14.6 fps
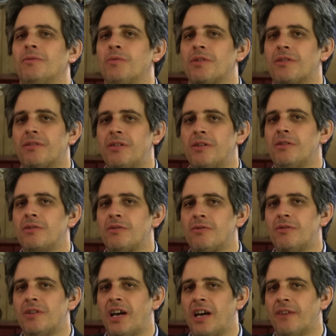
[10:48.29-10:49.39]
With
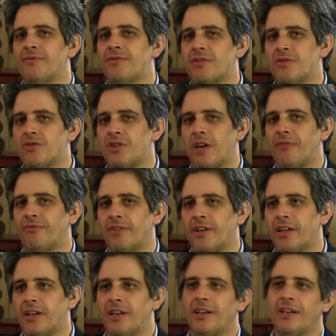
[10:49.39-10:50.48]
two F's, Jeffrey.